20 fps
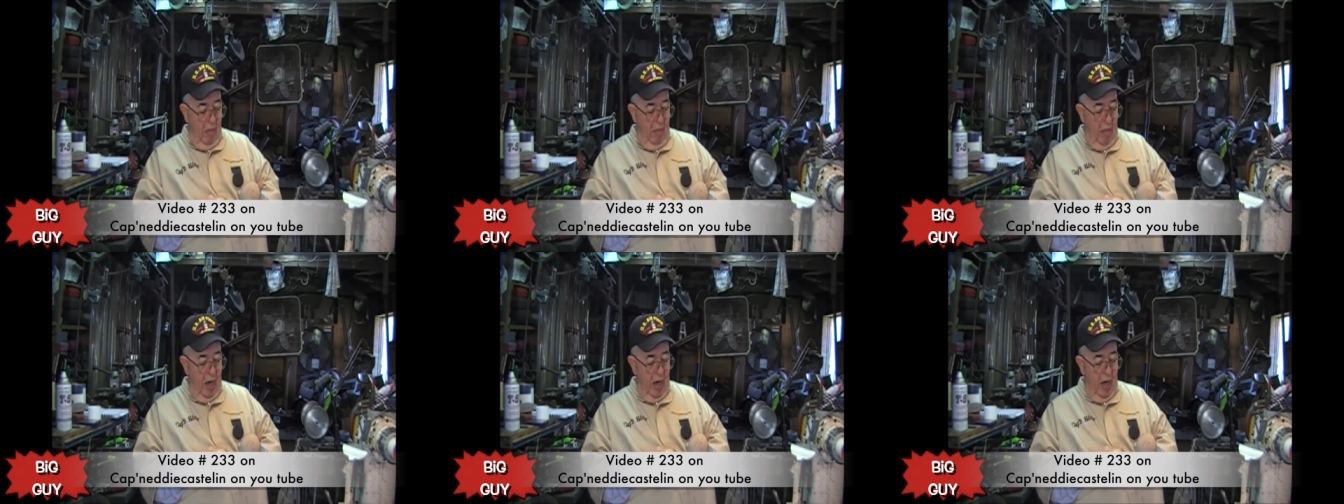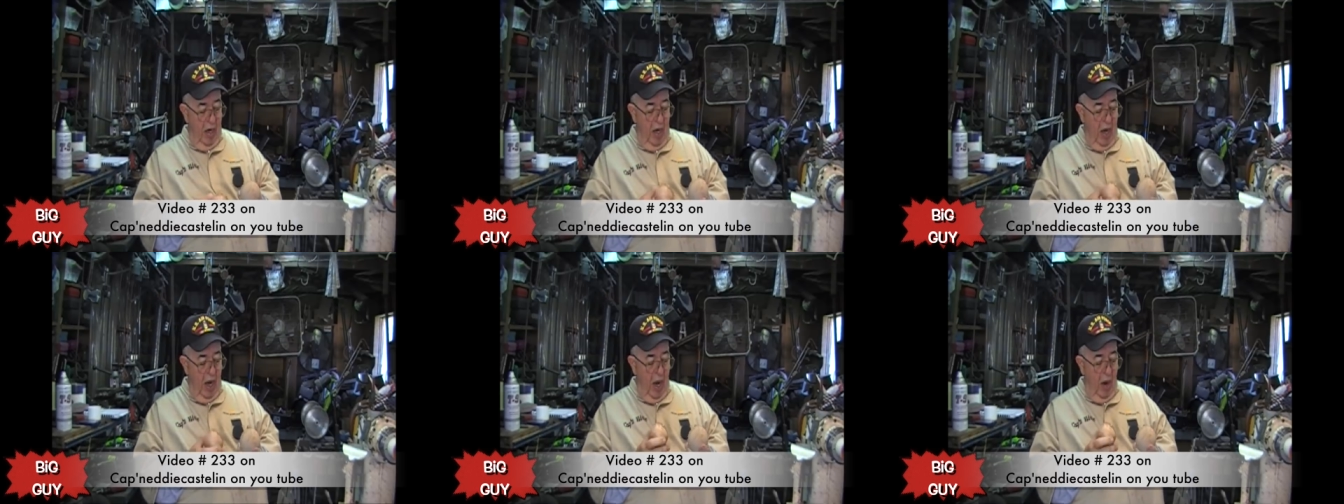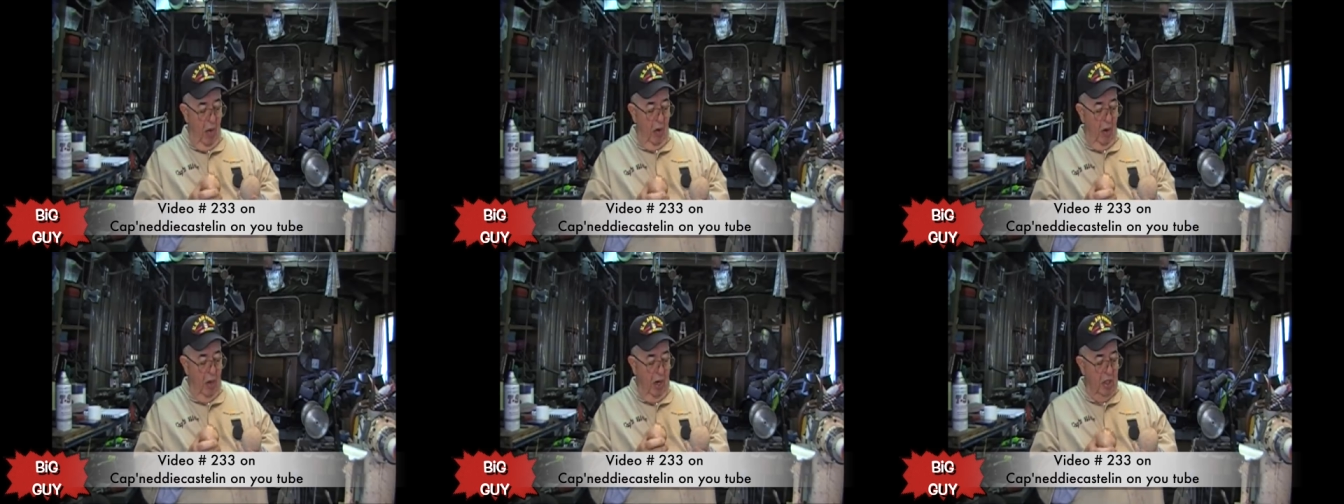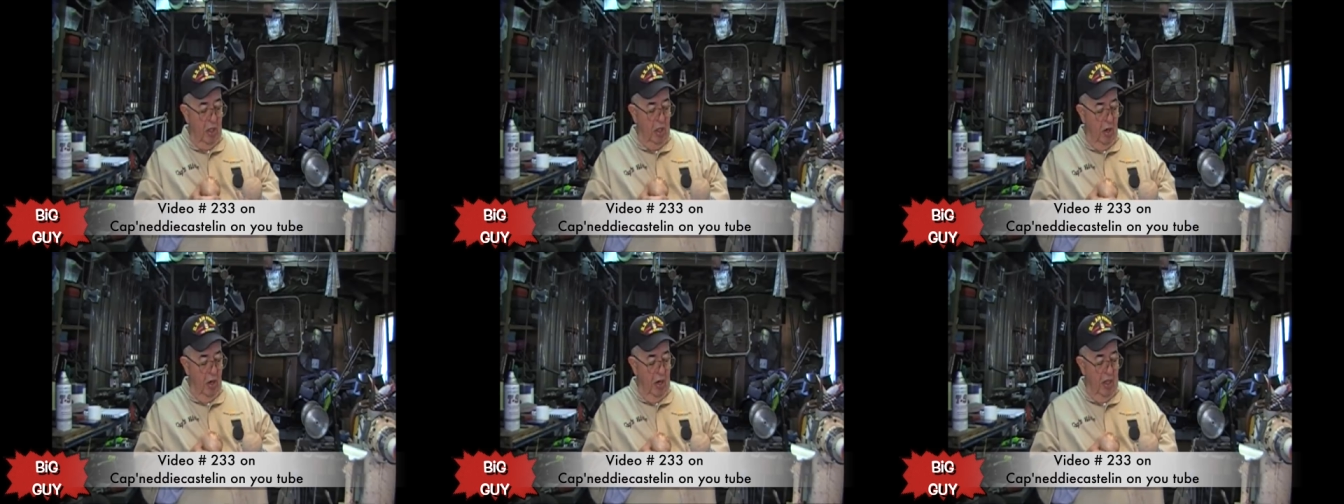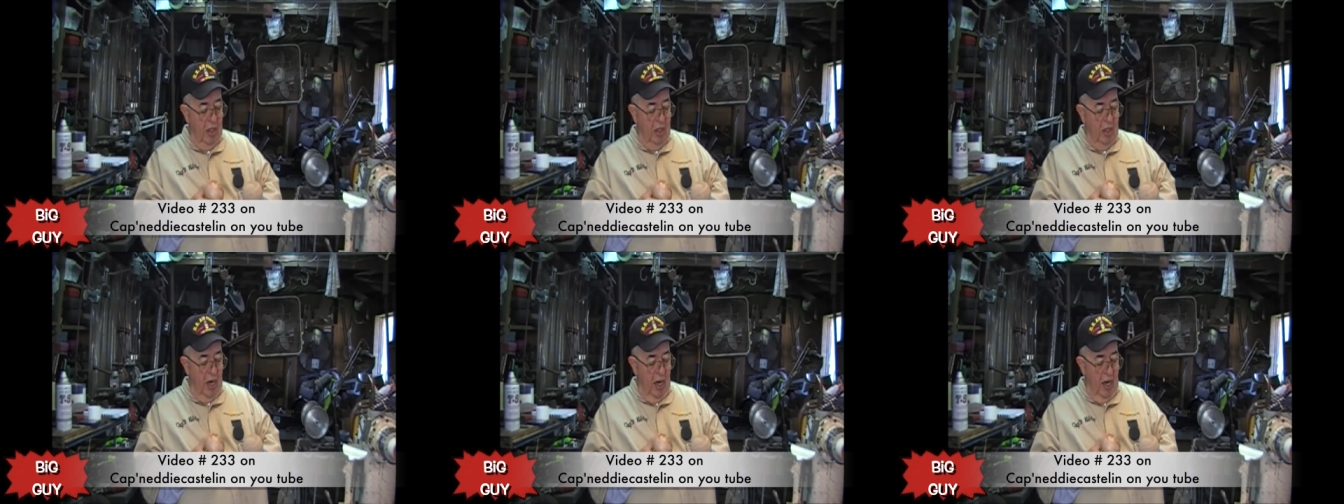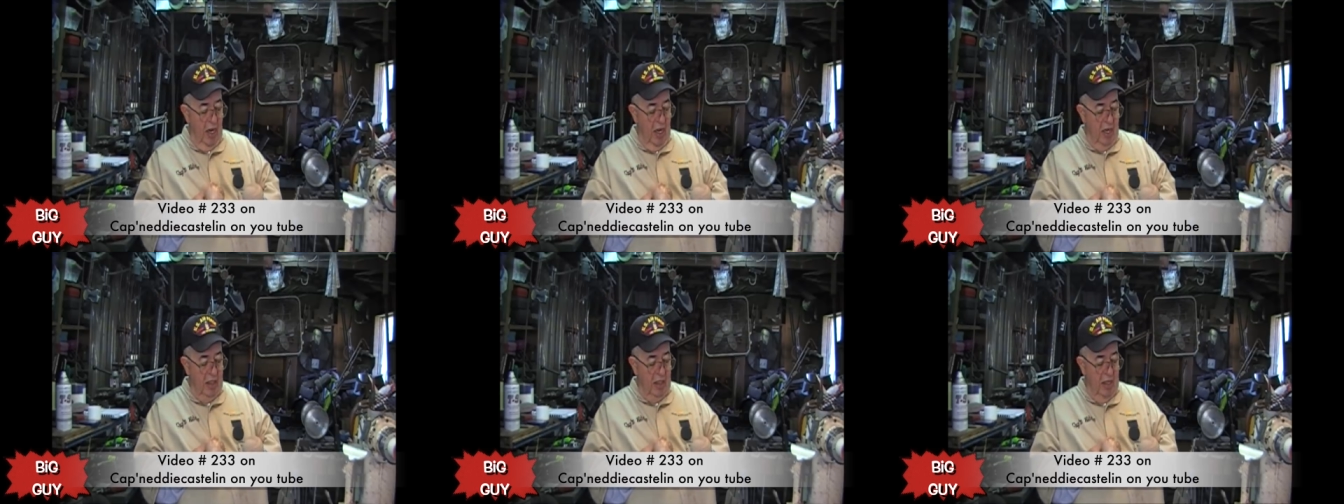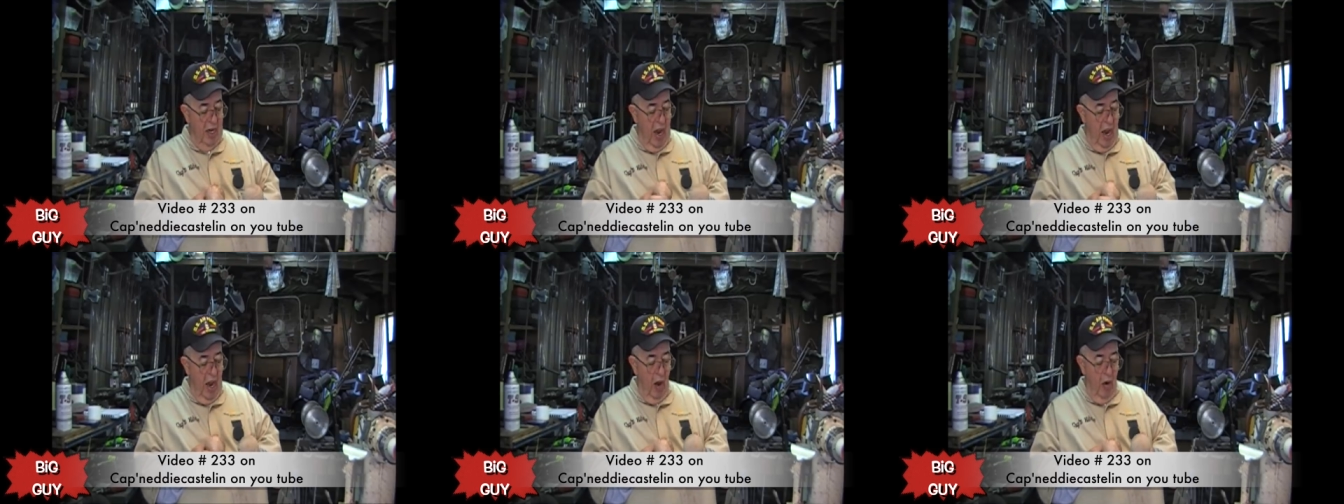but I want to show you today is
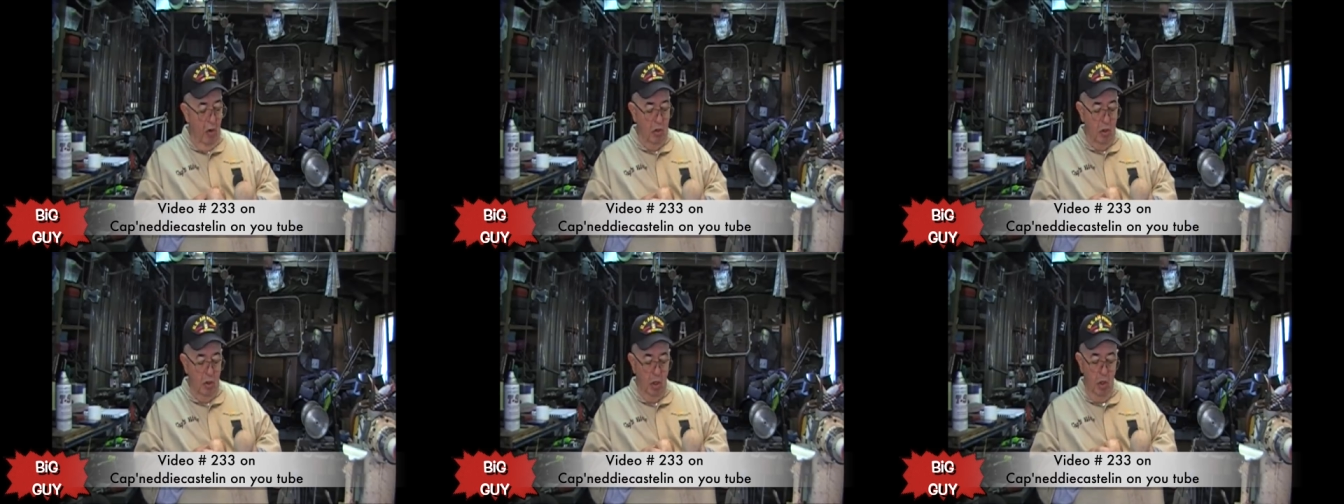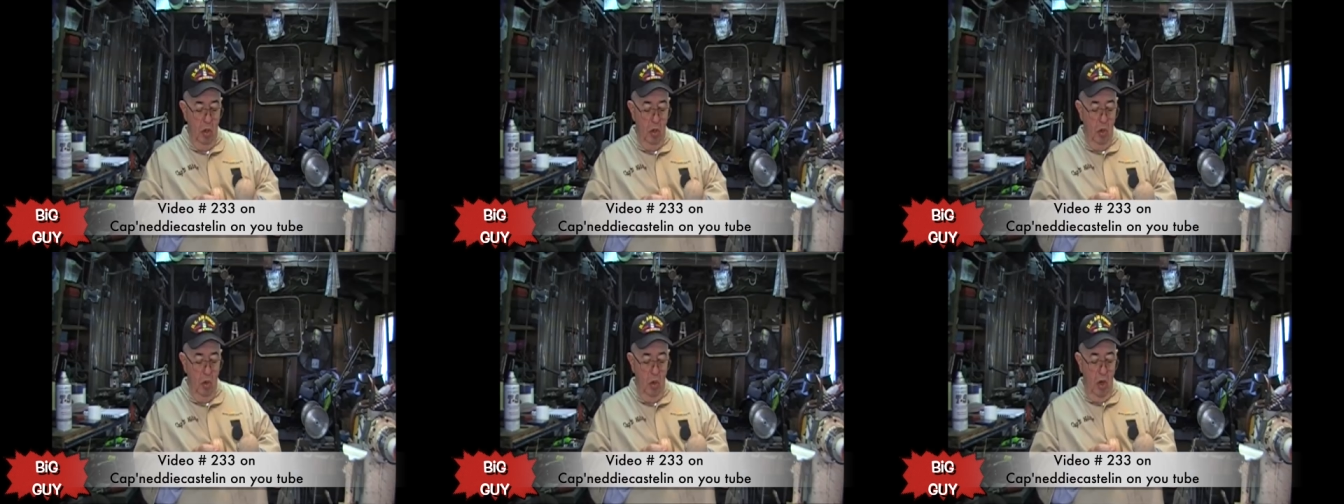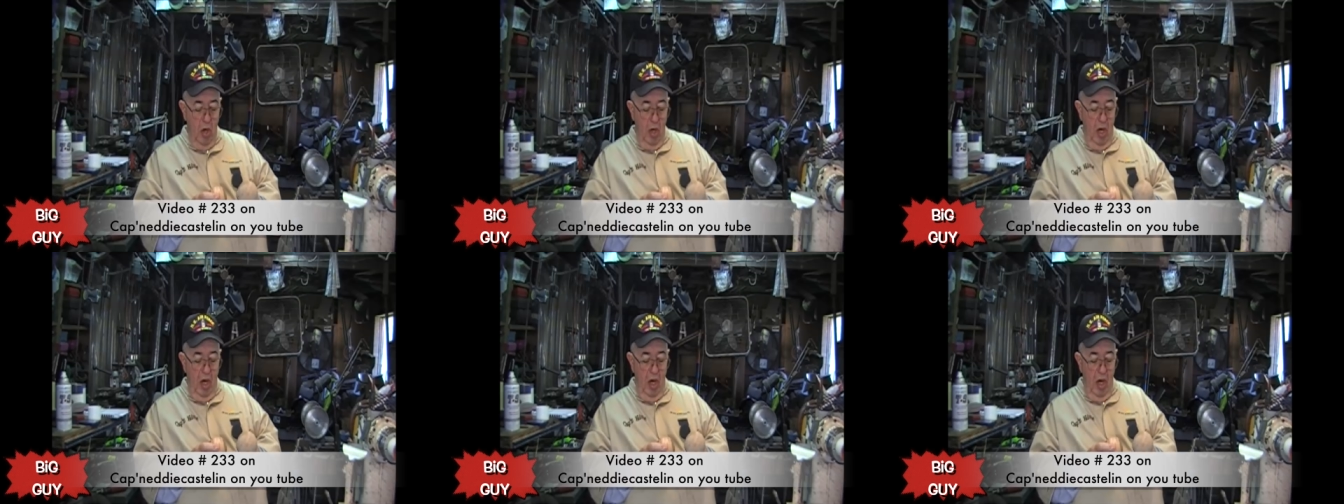how to